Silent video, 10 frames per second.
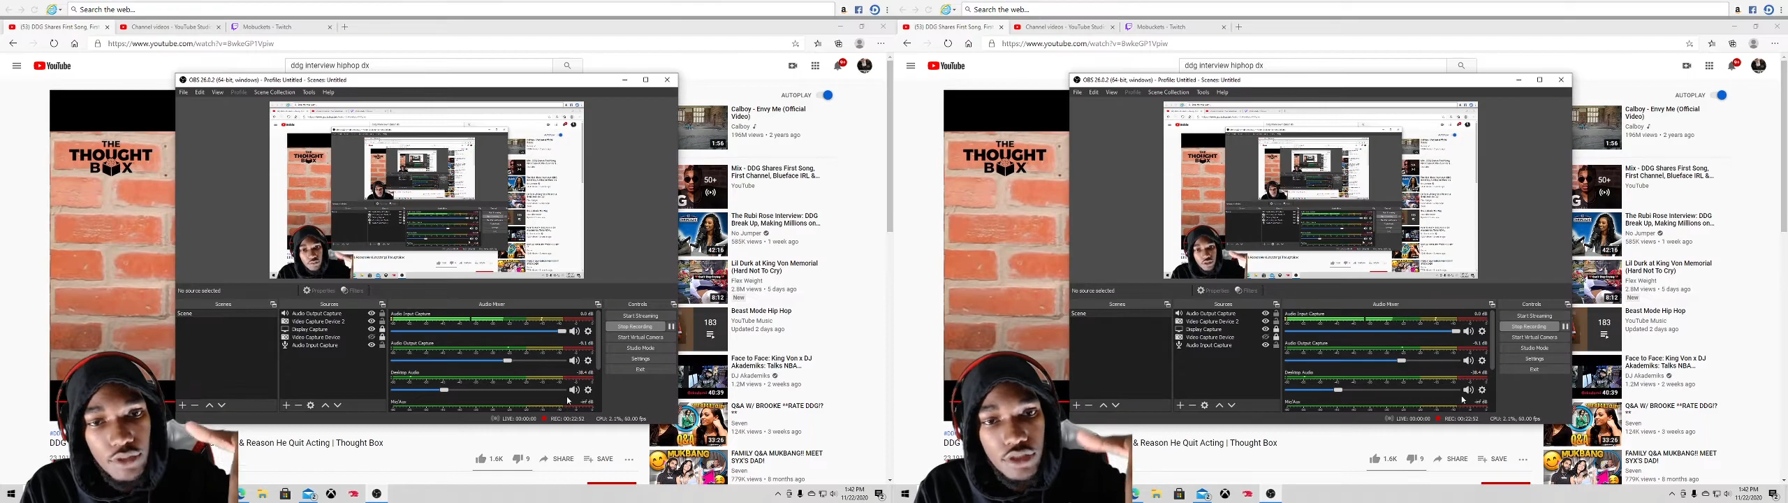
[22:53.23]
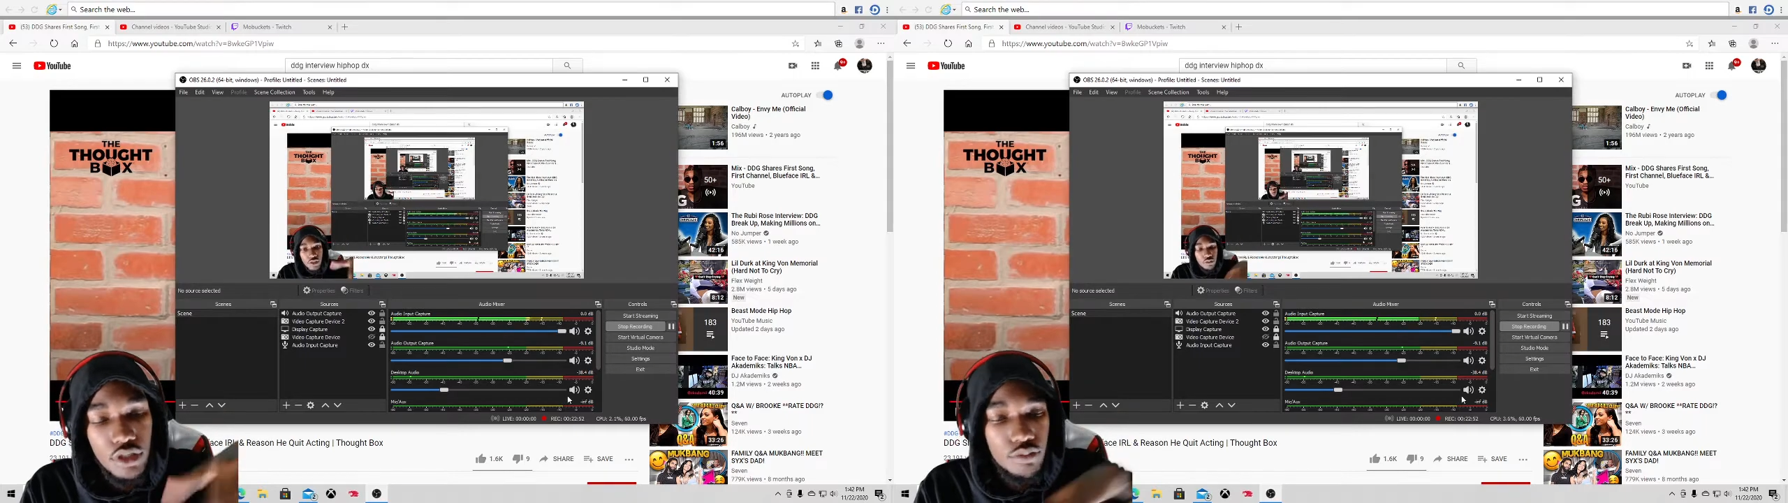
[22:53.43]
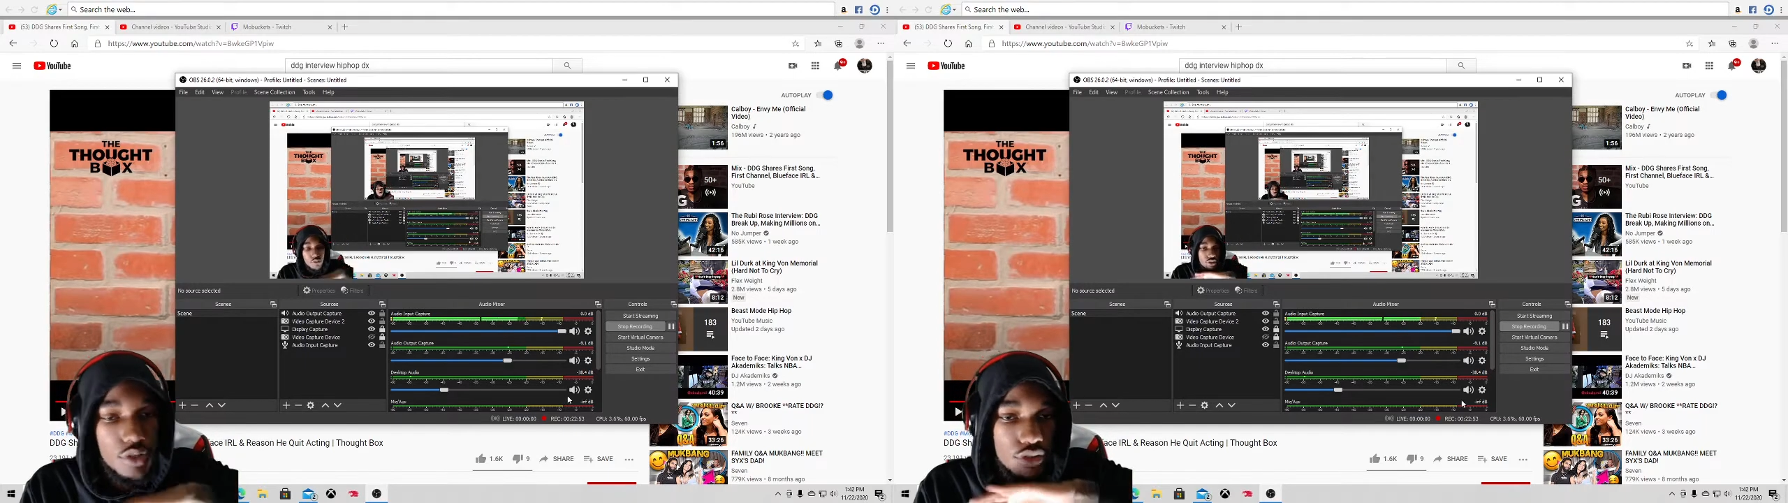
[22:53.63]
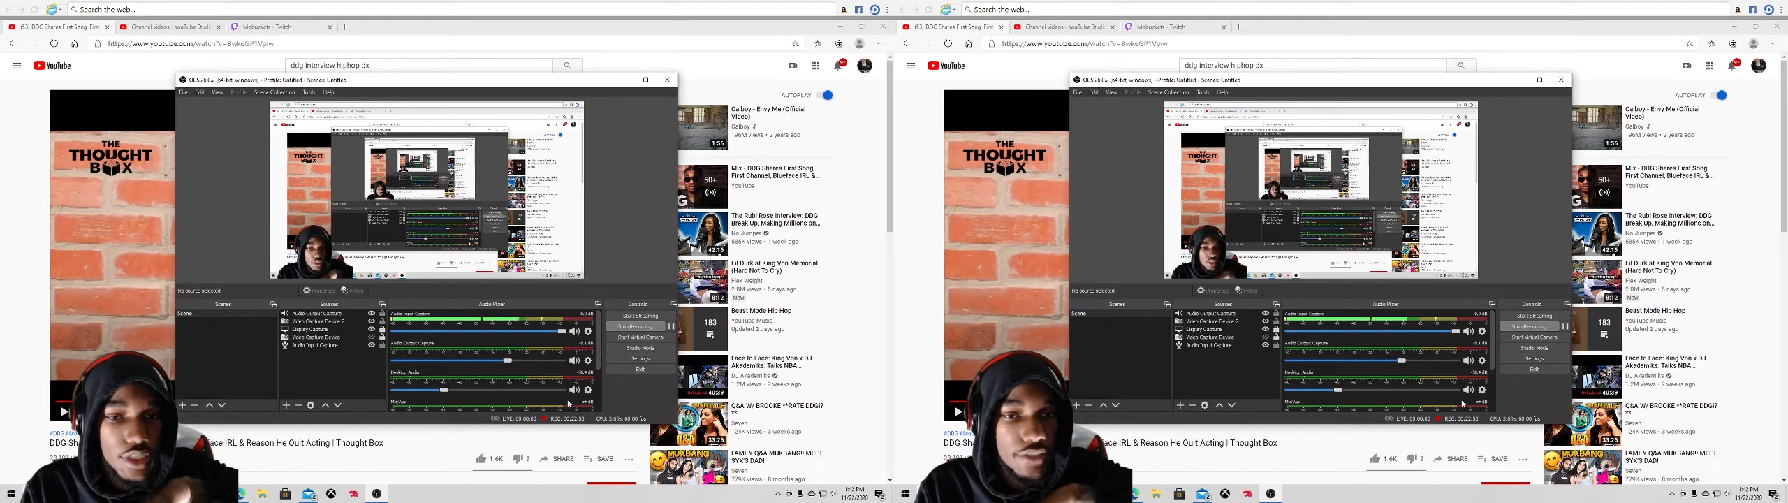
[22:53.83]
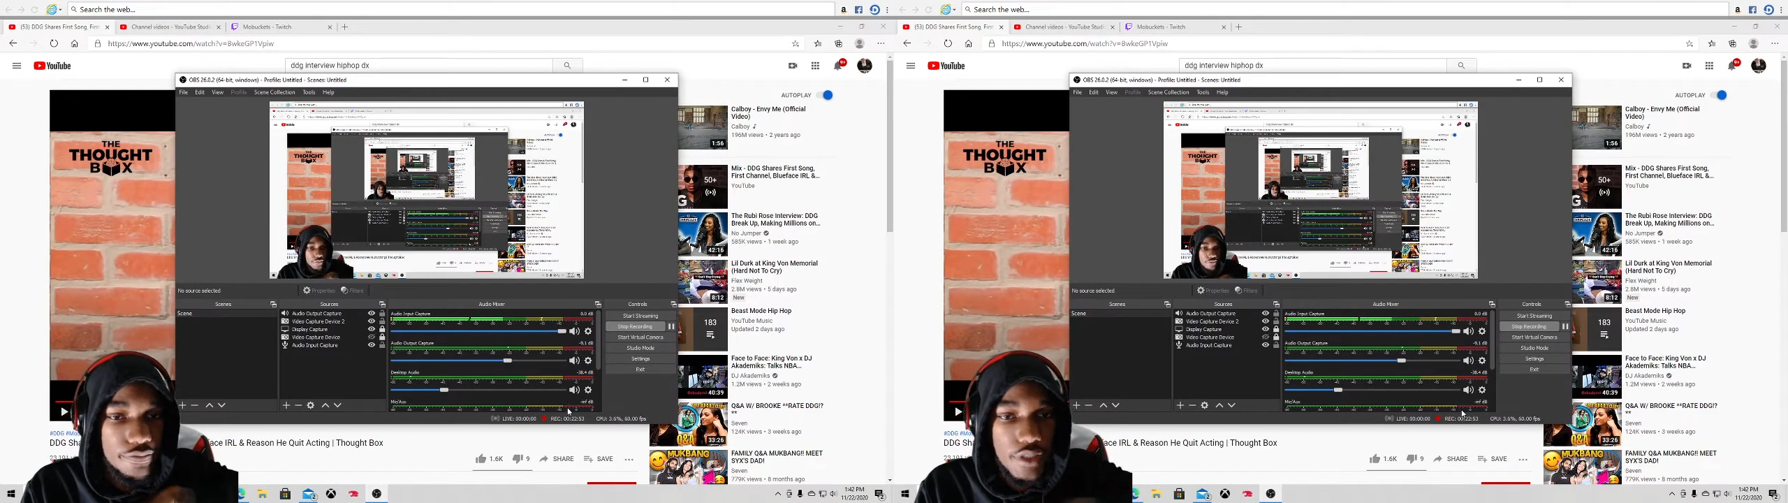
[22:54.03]
below, bro.
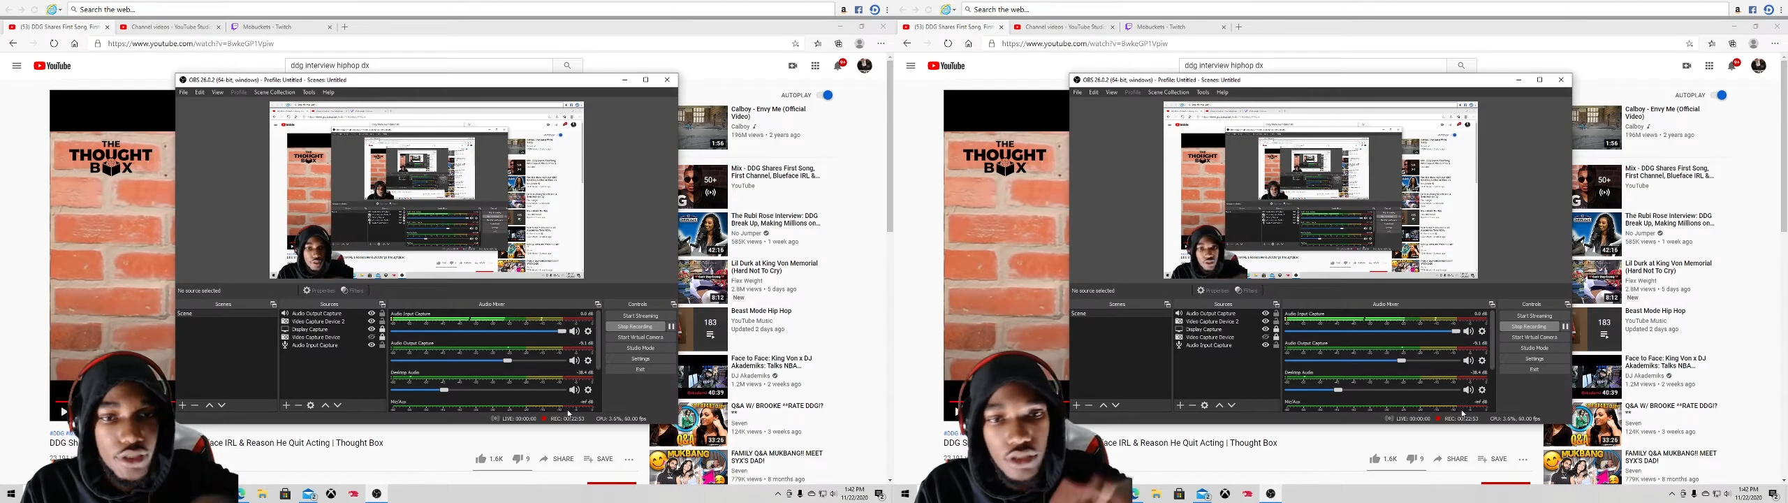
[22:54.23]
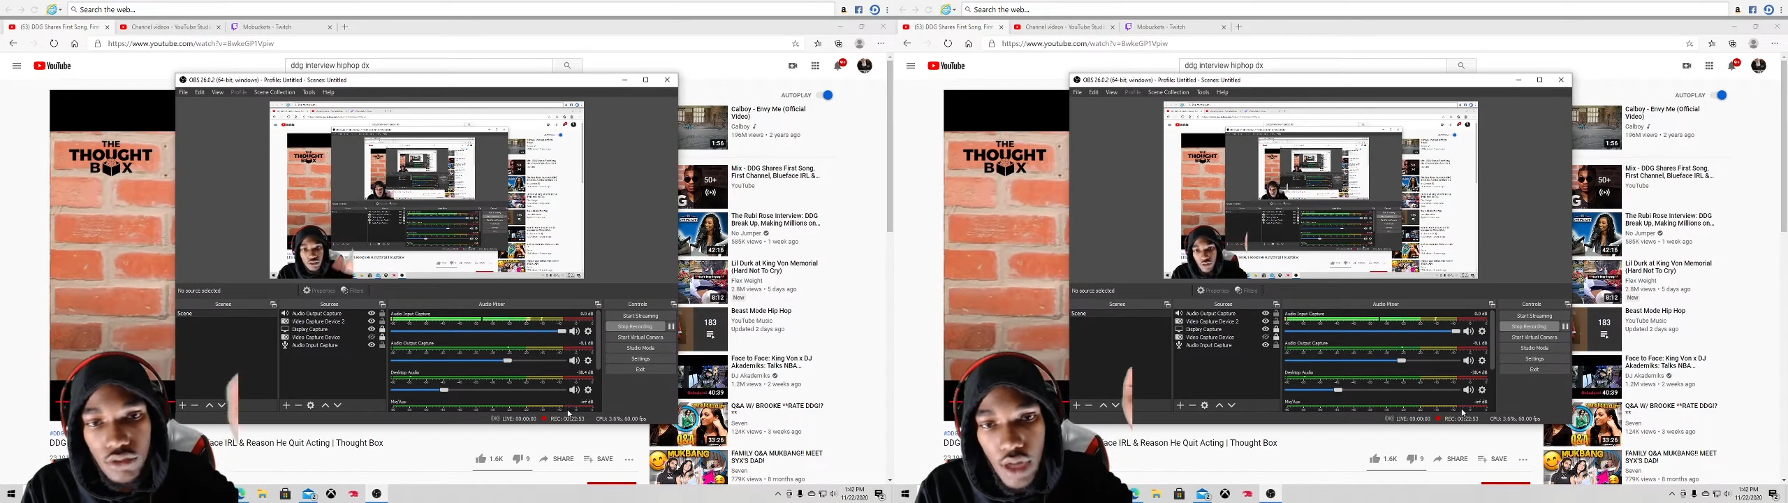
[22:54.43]
Any video,